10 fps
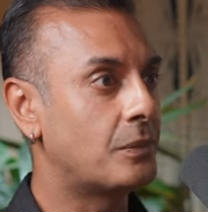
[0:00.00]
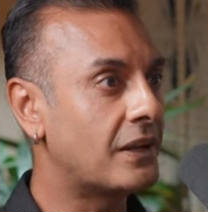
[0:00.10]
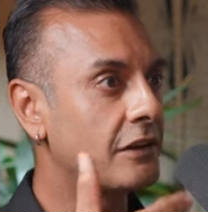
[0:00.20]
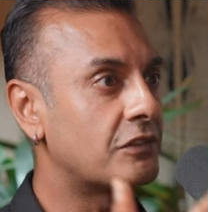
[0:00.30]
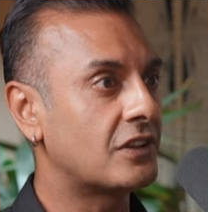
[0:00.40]

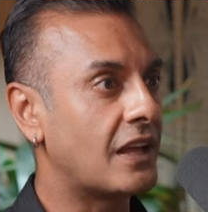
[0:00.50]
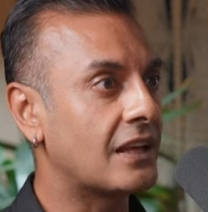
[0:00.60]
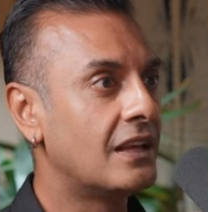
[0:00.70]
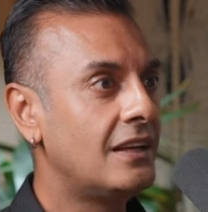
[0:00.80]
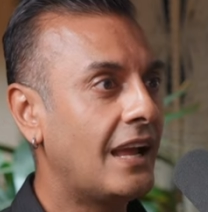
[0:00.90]
bring
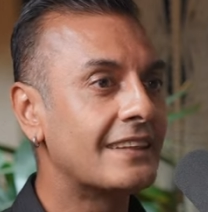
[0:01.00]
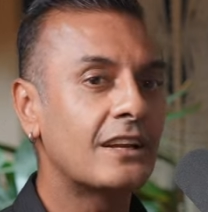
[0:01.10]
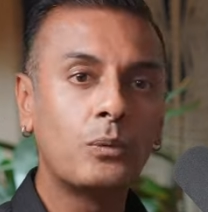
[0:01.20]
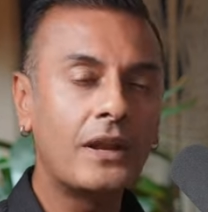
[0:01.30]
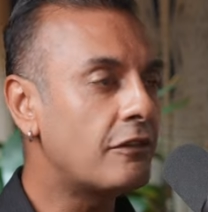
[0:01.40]
everything, and
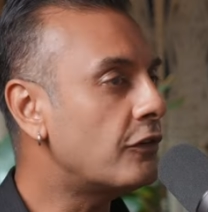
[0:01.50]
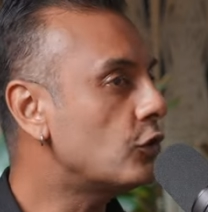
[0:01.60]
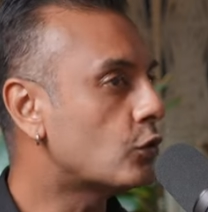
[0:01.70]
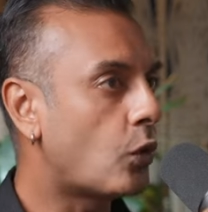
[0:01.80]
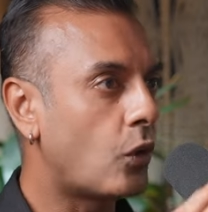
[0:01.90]
that whenever
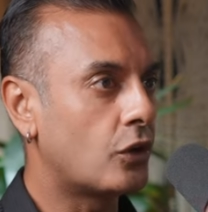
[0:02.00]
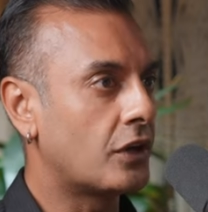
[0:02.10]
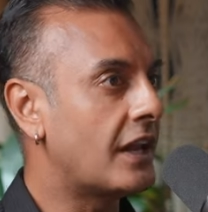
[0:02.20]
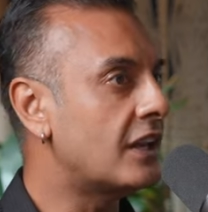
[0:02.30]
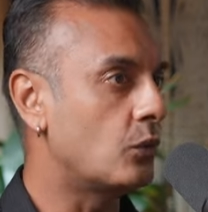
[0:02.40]
you call
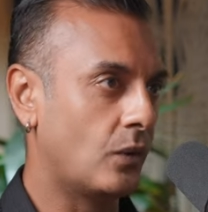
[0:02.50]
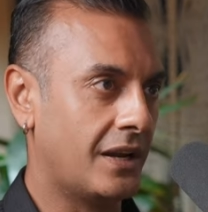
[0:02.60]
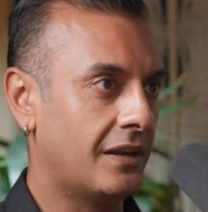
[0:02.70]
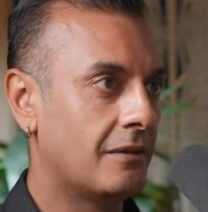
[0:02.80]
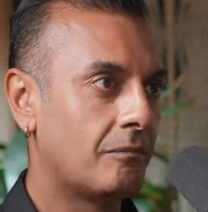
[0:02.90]
on
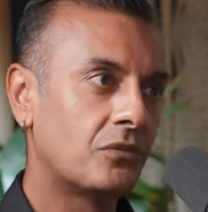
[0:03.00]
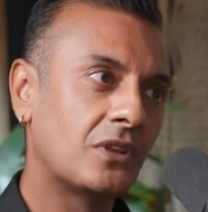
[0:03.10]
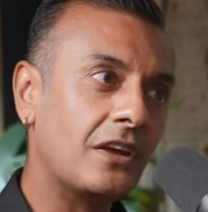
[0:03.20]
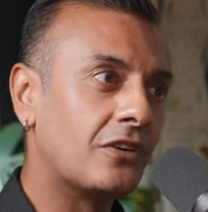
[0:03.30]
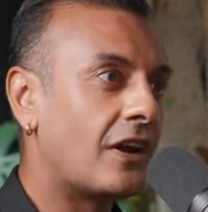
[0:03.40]
anyone,
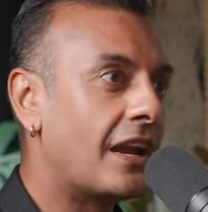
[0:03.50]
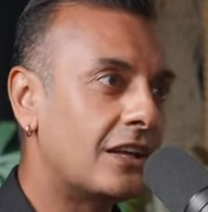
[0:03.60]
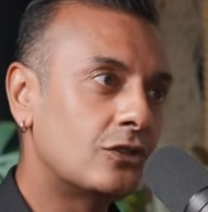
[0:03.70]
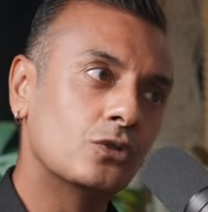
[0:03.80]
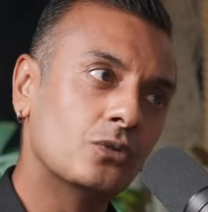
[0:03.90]
they're
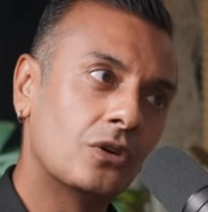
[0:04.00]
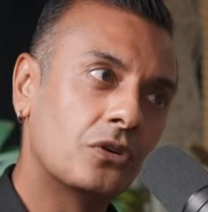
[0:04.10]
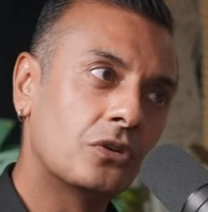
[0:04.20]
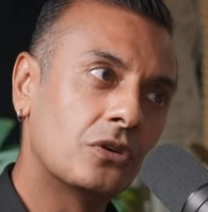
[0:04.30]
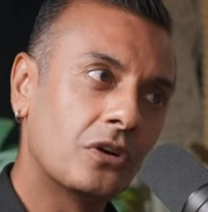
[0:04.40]
ready to
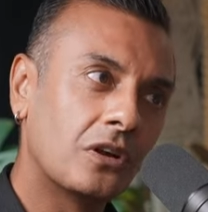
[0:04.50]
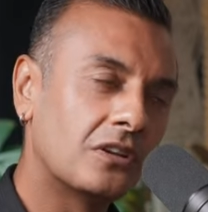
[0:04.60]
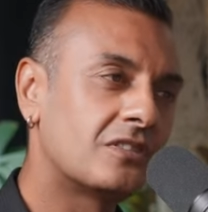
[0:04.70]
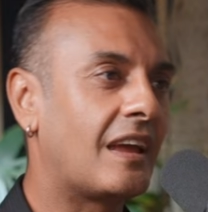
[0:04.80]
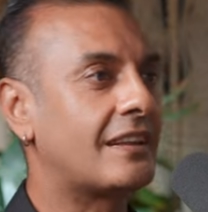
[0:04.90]

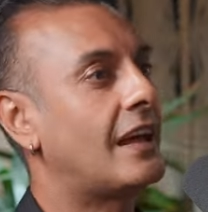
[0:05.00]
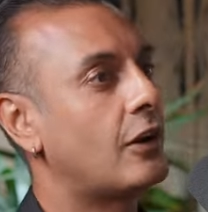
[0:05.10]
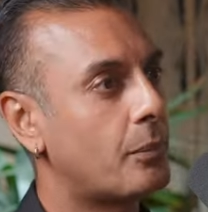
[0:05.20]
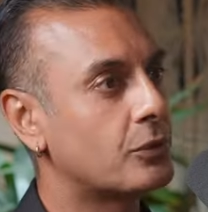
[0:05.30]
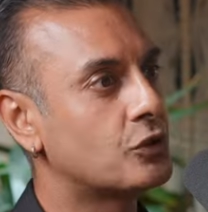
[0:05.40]
take that
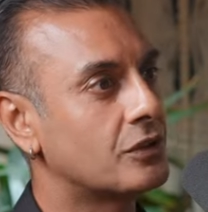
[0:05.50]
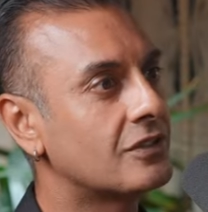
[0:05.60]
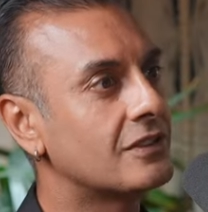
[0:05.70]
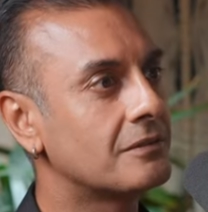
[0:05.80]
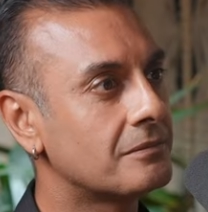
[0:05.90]

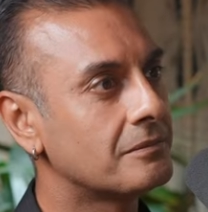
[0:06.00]
opportunity.